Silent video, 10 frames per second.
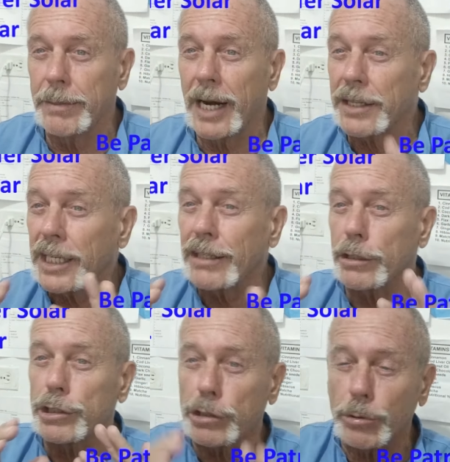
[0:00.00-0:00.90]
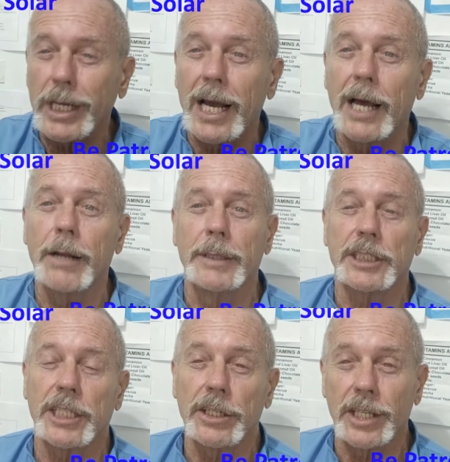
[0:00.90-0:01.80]
but I think there's three
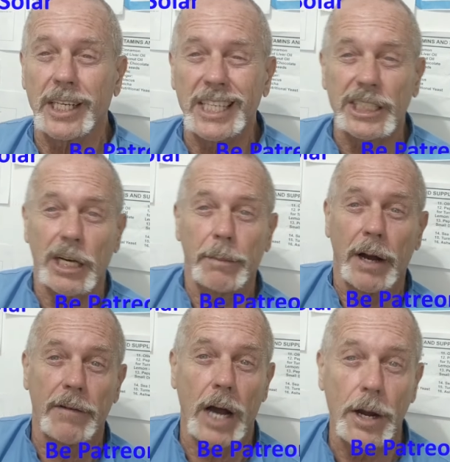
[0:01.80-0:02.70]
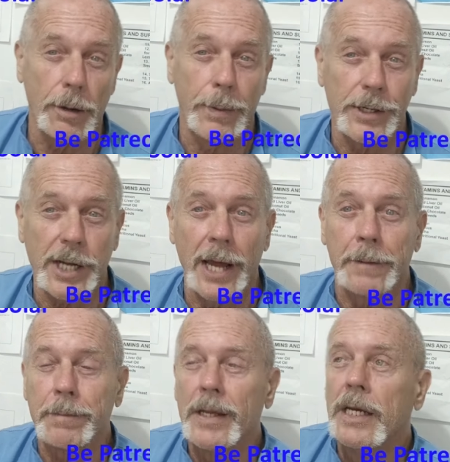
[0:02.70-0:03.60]
elements here that gets it above 100%.
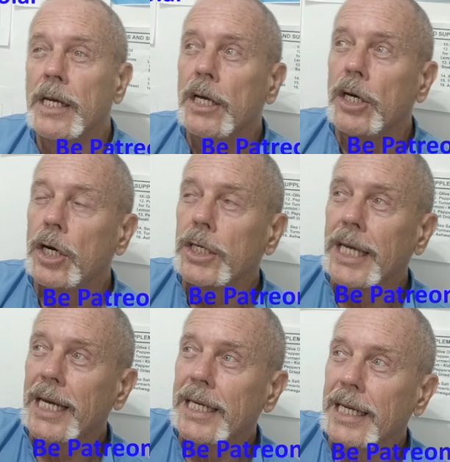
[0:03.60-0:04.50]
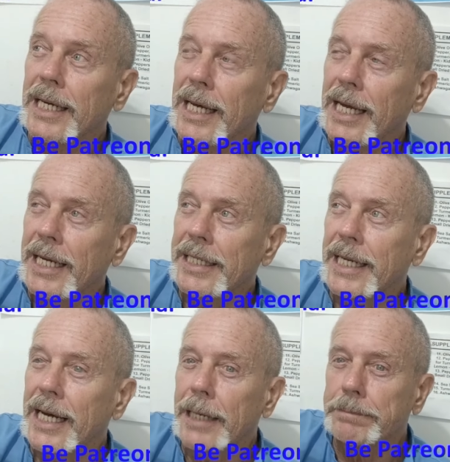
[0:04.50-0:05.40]
Okay,
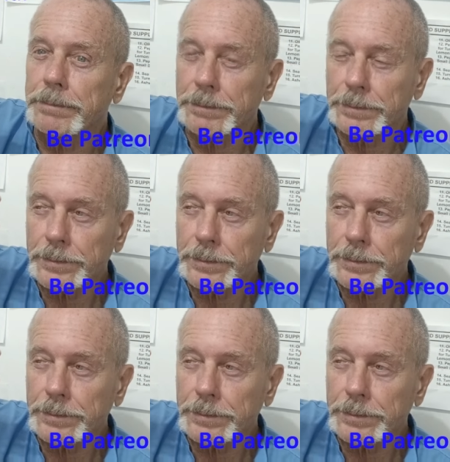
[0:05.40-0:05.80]
and